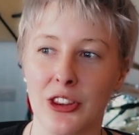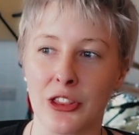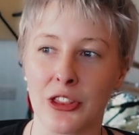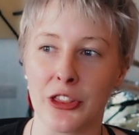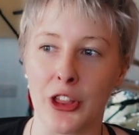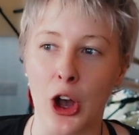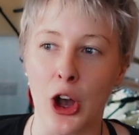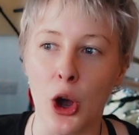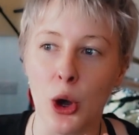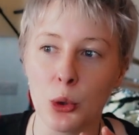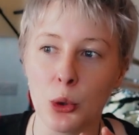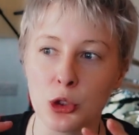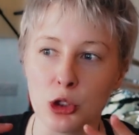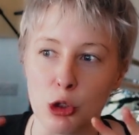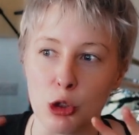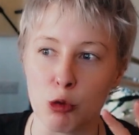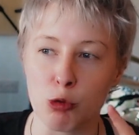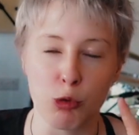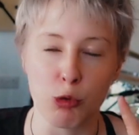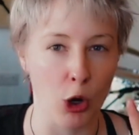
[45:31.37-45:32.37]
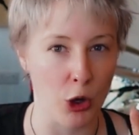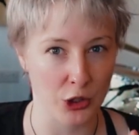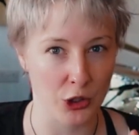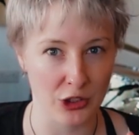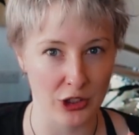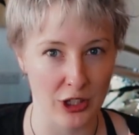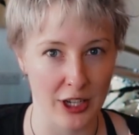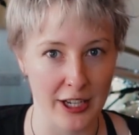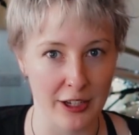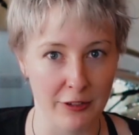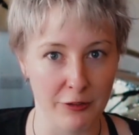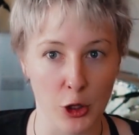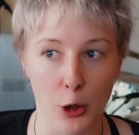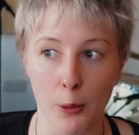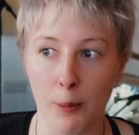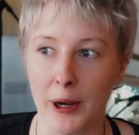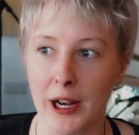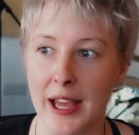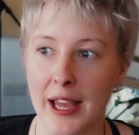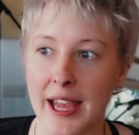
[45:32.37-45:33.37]
The whole sort of rock side of your
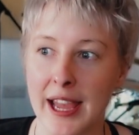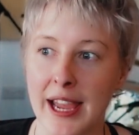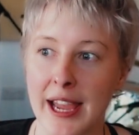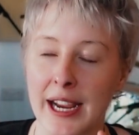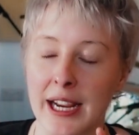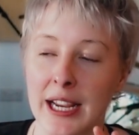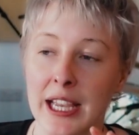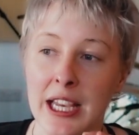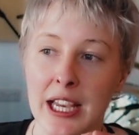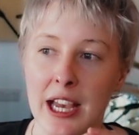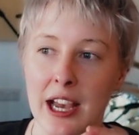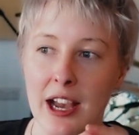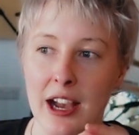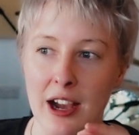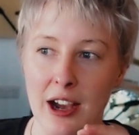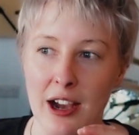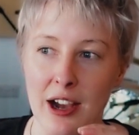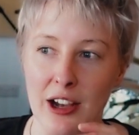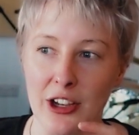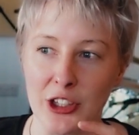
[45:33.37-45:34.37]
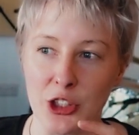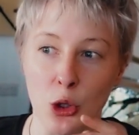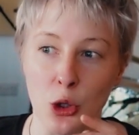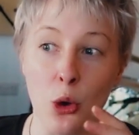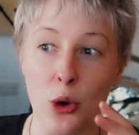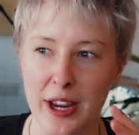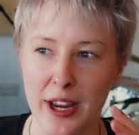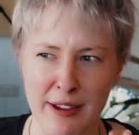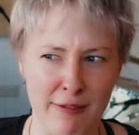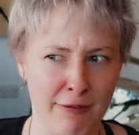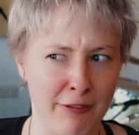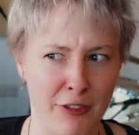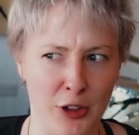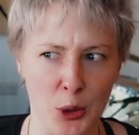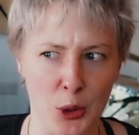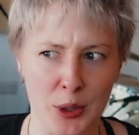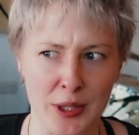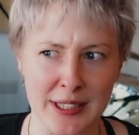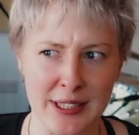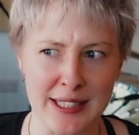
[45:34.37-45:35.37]
playing, your
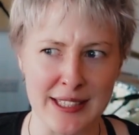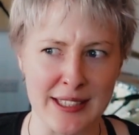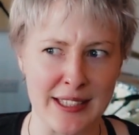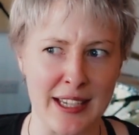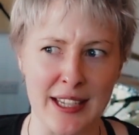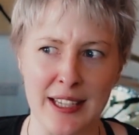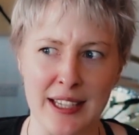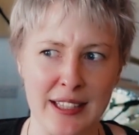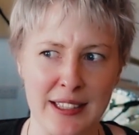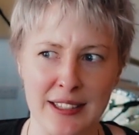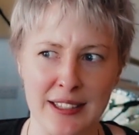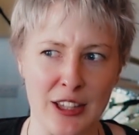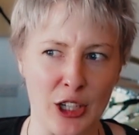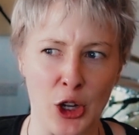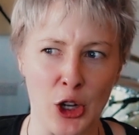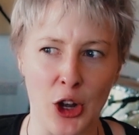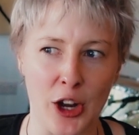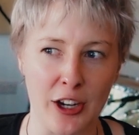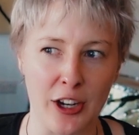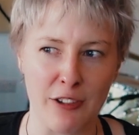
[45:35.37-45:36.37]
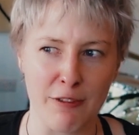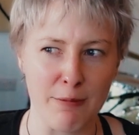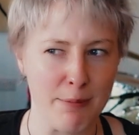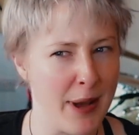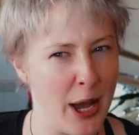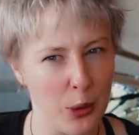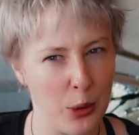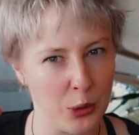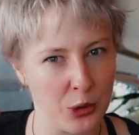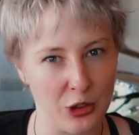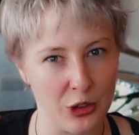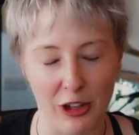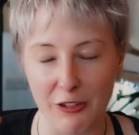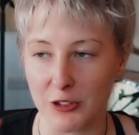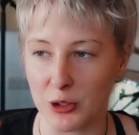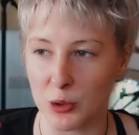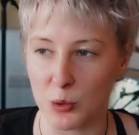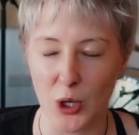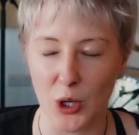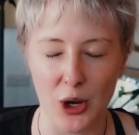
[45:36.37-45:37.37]
influences, the kind of metal stuff
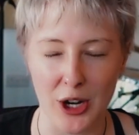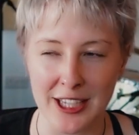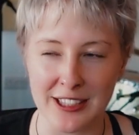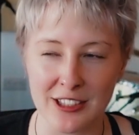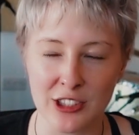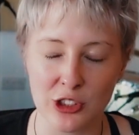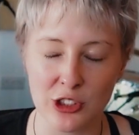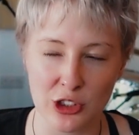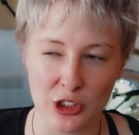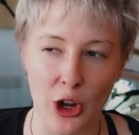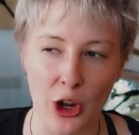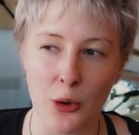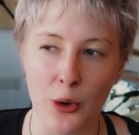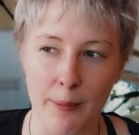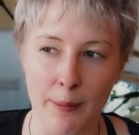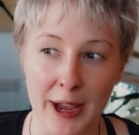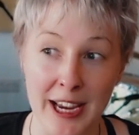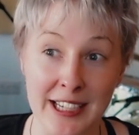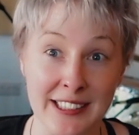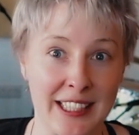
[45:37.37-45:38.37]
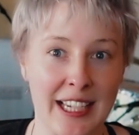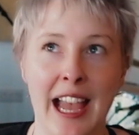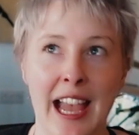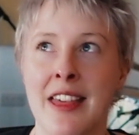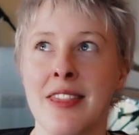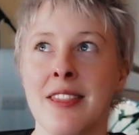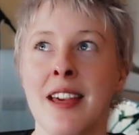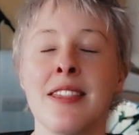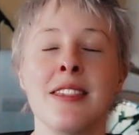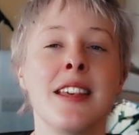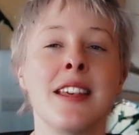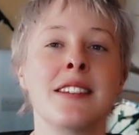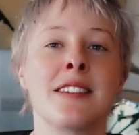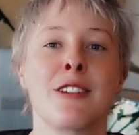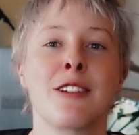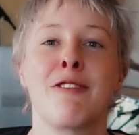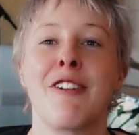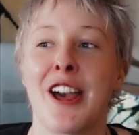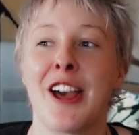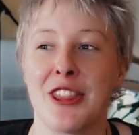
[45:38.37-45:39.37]
as well is so amazing. And then there's
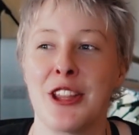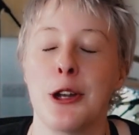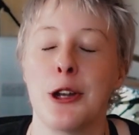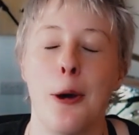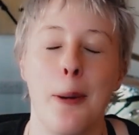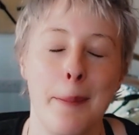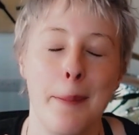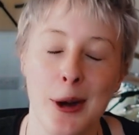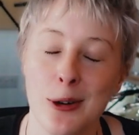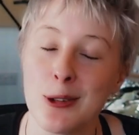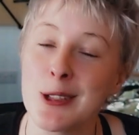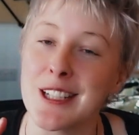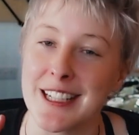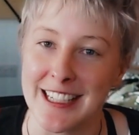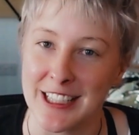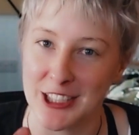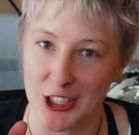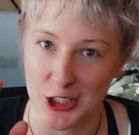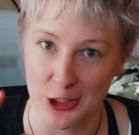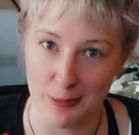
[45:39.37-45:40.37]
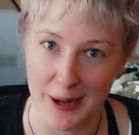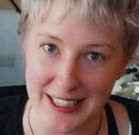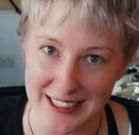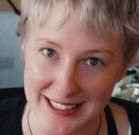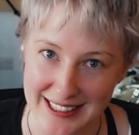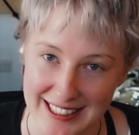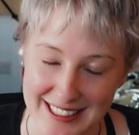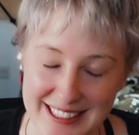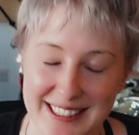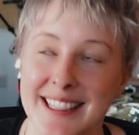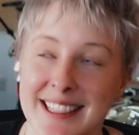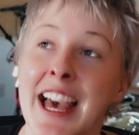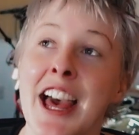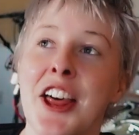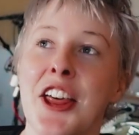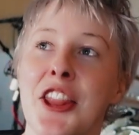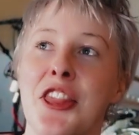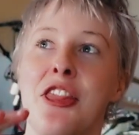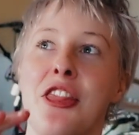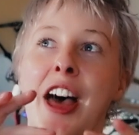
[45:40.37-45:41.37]
the fact that you're a multi-instrumentalist.
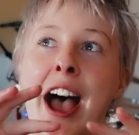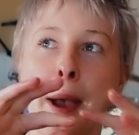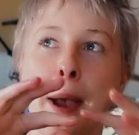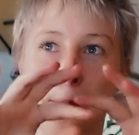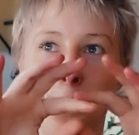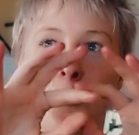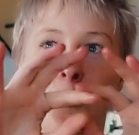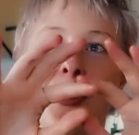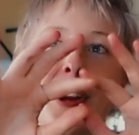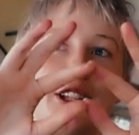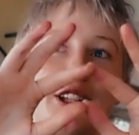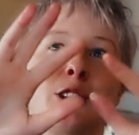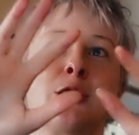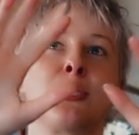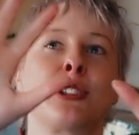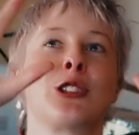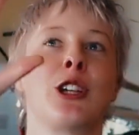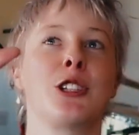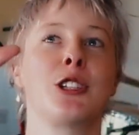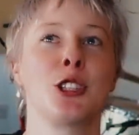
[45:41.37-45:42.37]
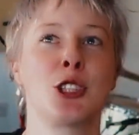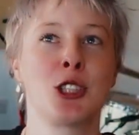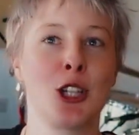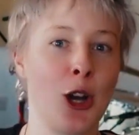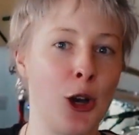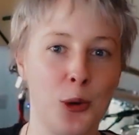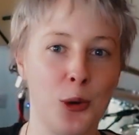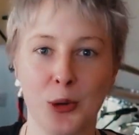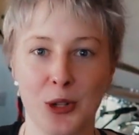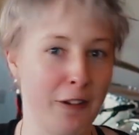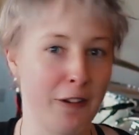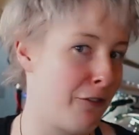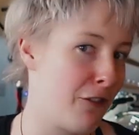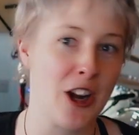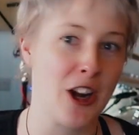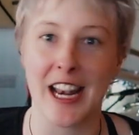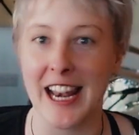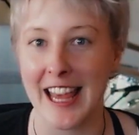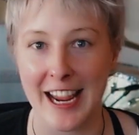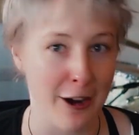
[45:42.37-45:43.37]
That brings such a whole
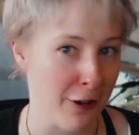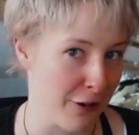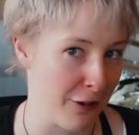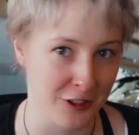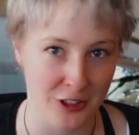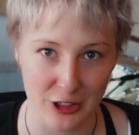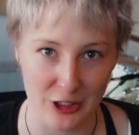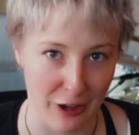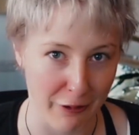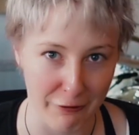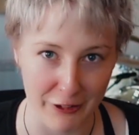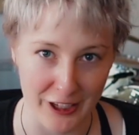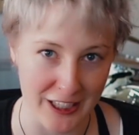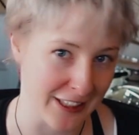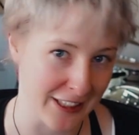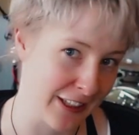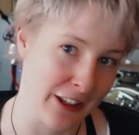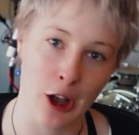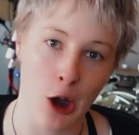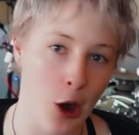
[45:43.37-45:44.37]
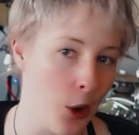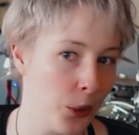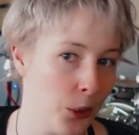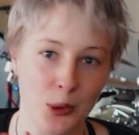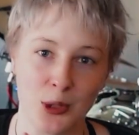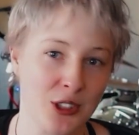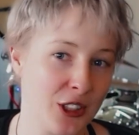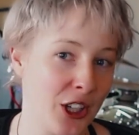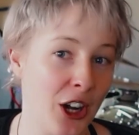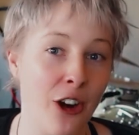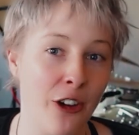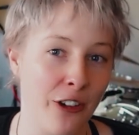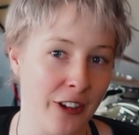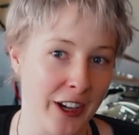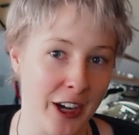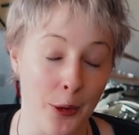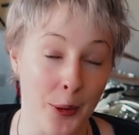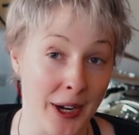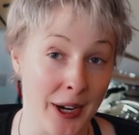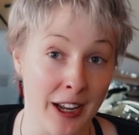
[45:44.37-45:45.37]
different layer of stuff into the whole
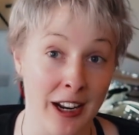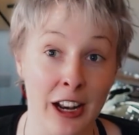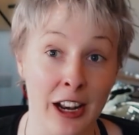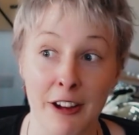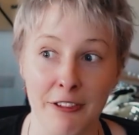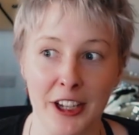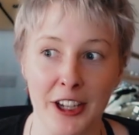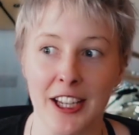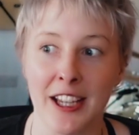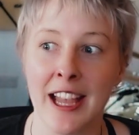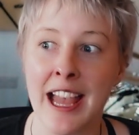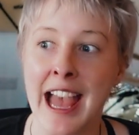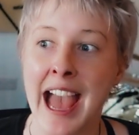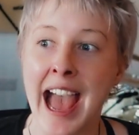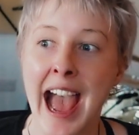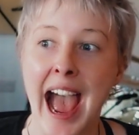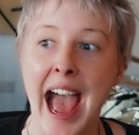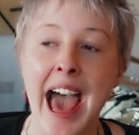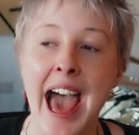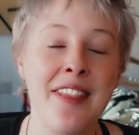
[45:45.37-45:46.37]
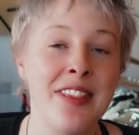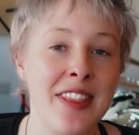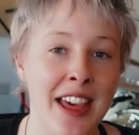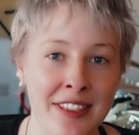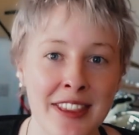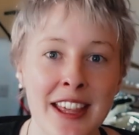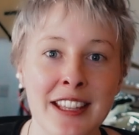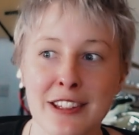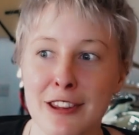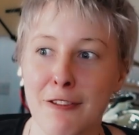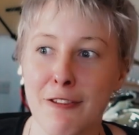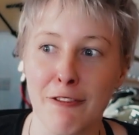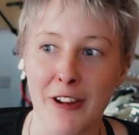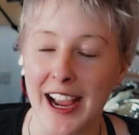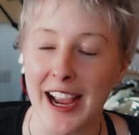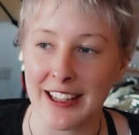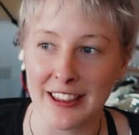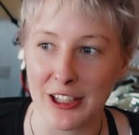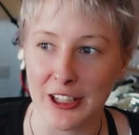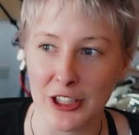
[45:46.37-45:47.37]
scenario, and I love it. And then there's the
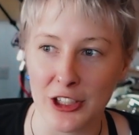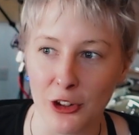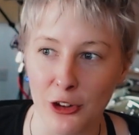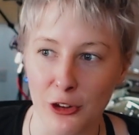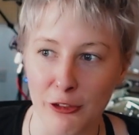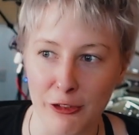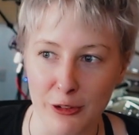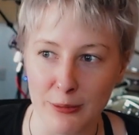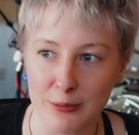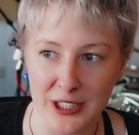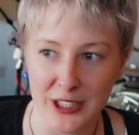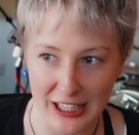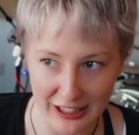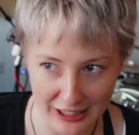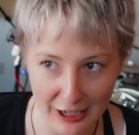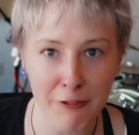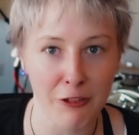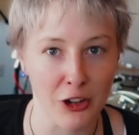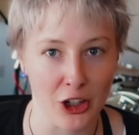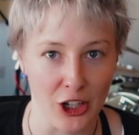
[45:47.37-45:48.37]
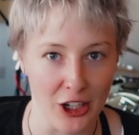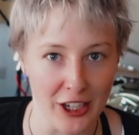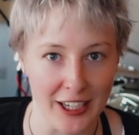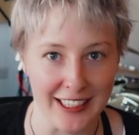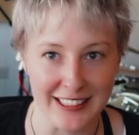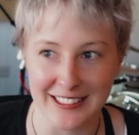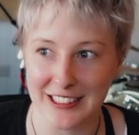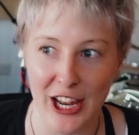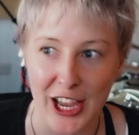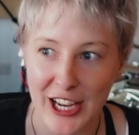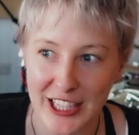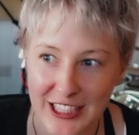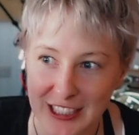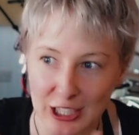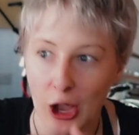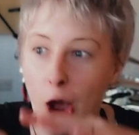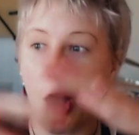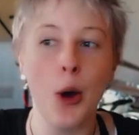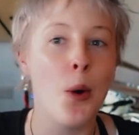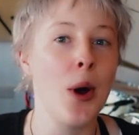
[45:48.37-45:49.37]
fact that you're from South Africa is like
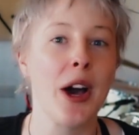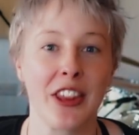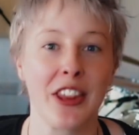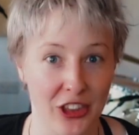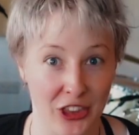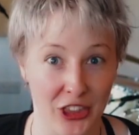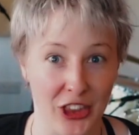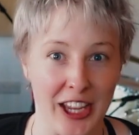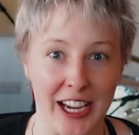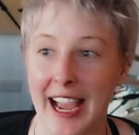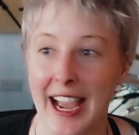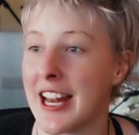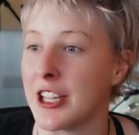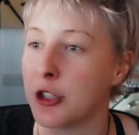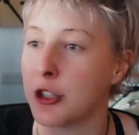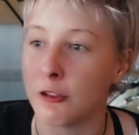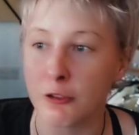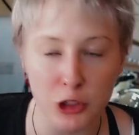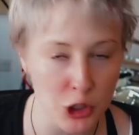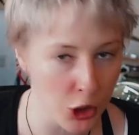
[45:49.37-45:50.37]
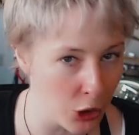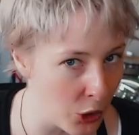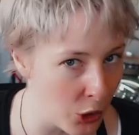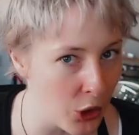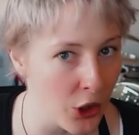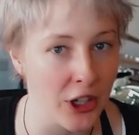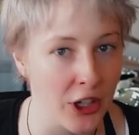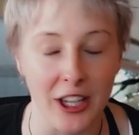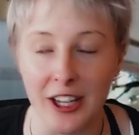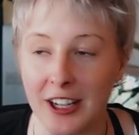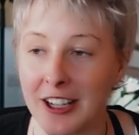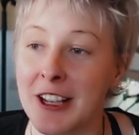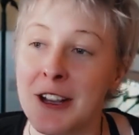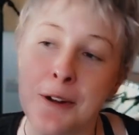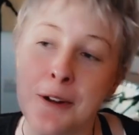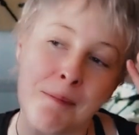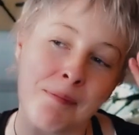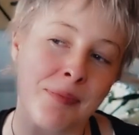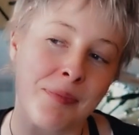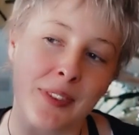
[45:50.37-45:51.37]
this whole other thing, and you've toured, and
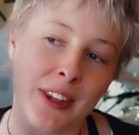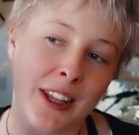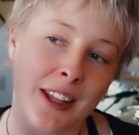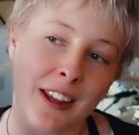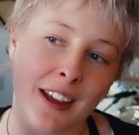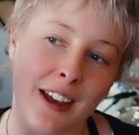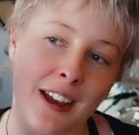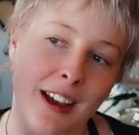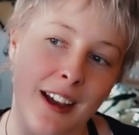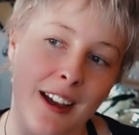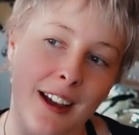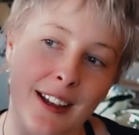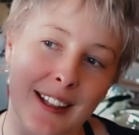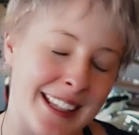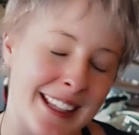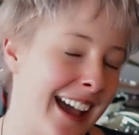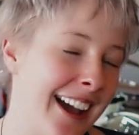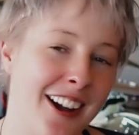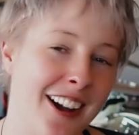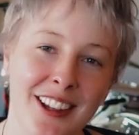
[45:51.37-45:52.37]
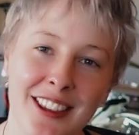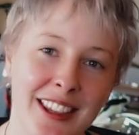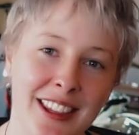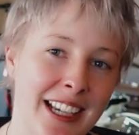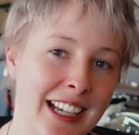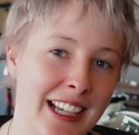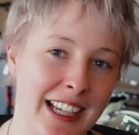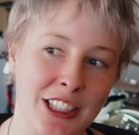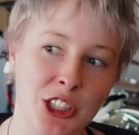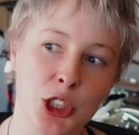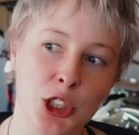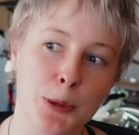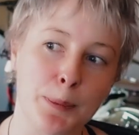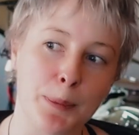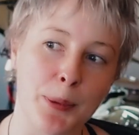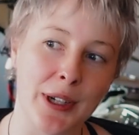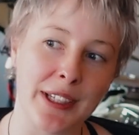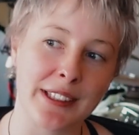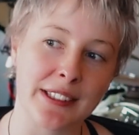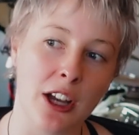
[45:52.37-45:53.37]
yeah, I think it just
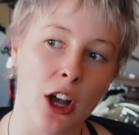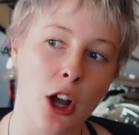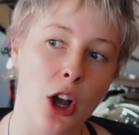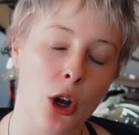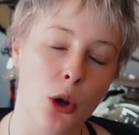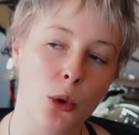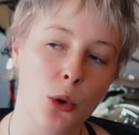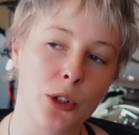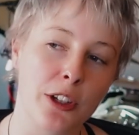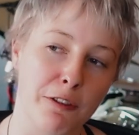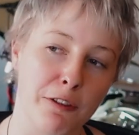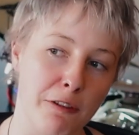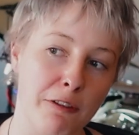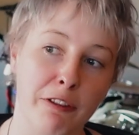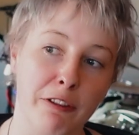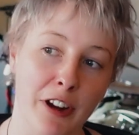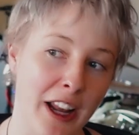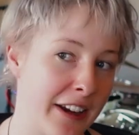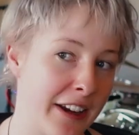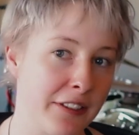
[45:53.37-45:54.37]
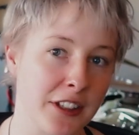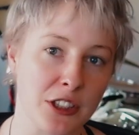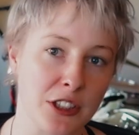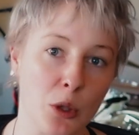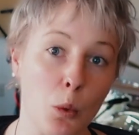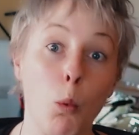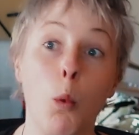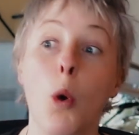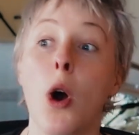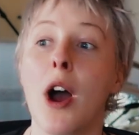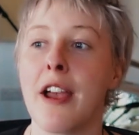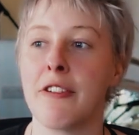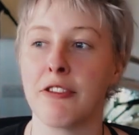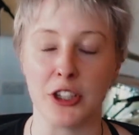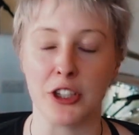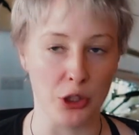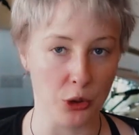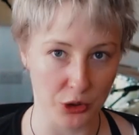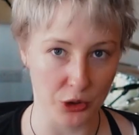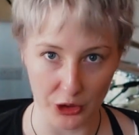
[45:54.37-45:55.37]
brings a whole different flavour to whatever
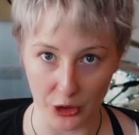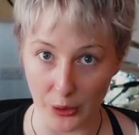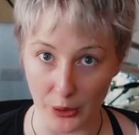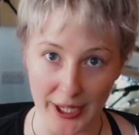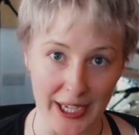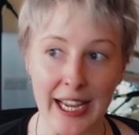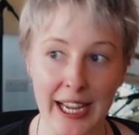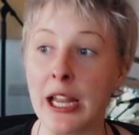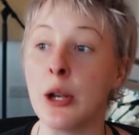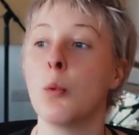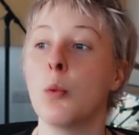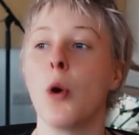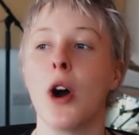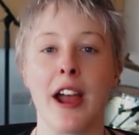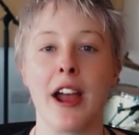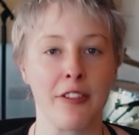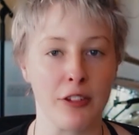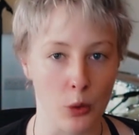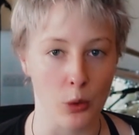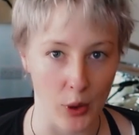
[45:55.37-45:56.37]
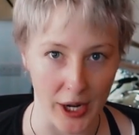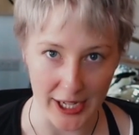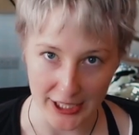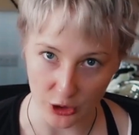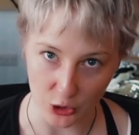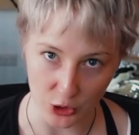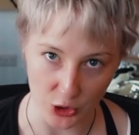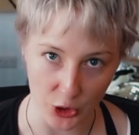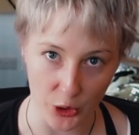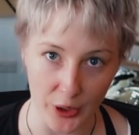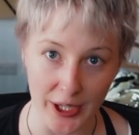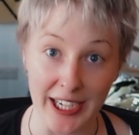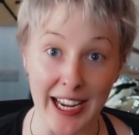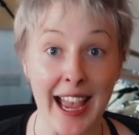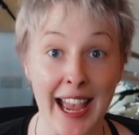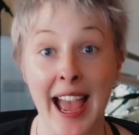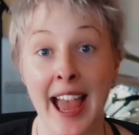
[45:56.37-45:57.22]
you're doing, in whatever way you're doing it.